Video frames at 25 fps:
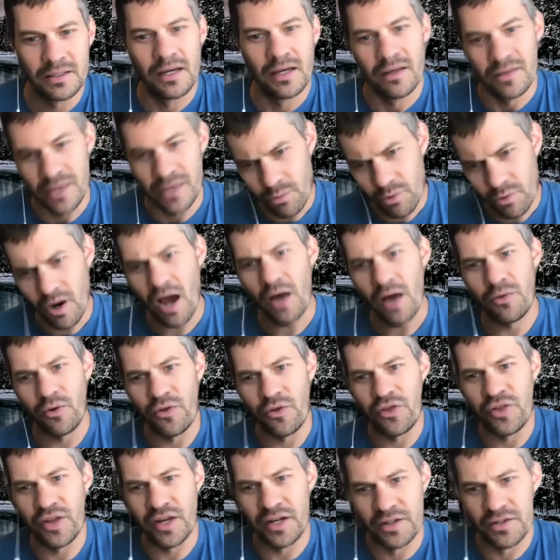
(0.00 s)
There were
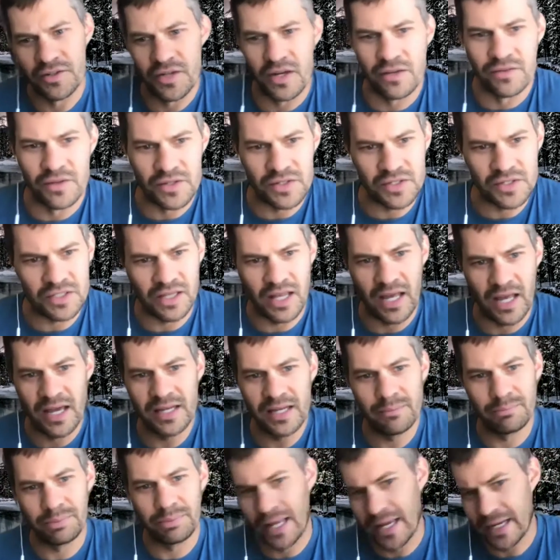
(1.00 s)
other things on the
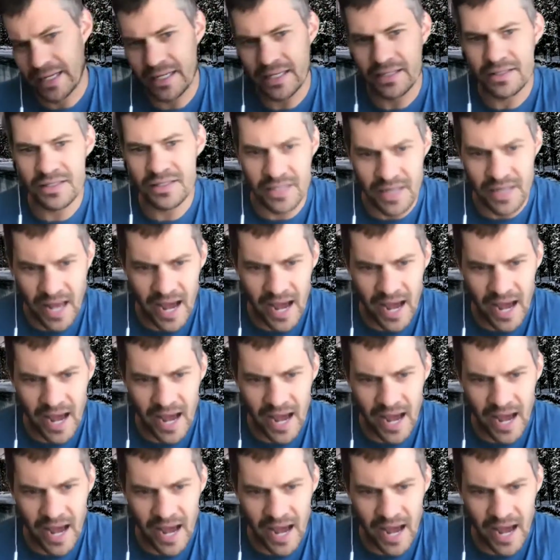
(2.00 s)
sled, blankets,